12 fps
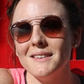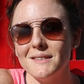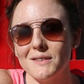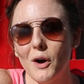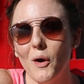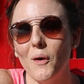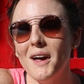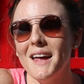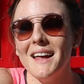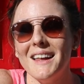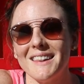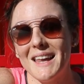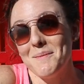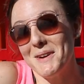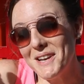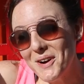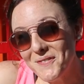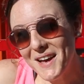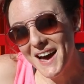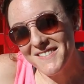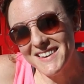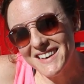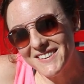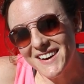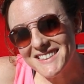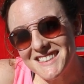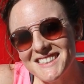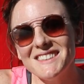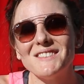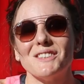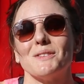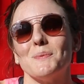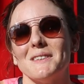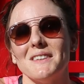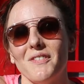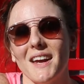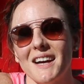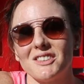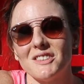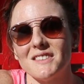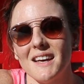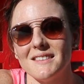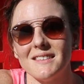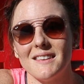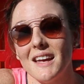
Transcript: So let me know if you have any questions or specific exercises